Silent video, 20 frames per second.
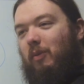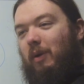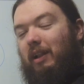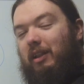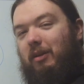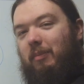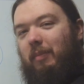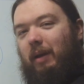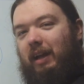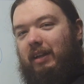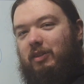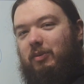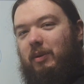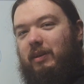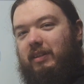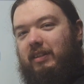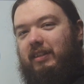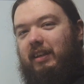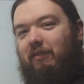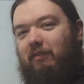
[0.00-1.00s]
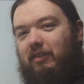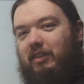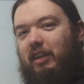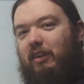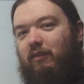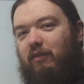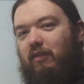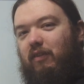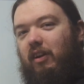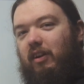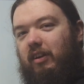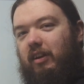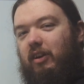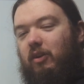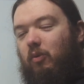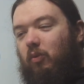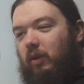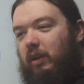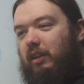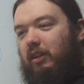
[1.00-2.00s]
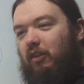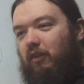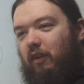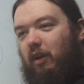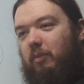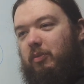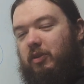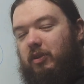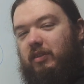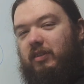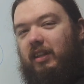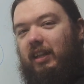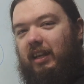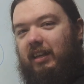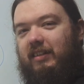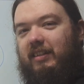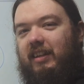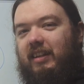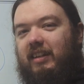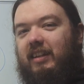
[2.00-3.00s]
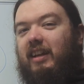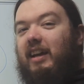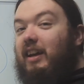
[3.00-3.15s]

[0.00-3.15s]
Welcome back 2017 for Honor. We love option selecting.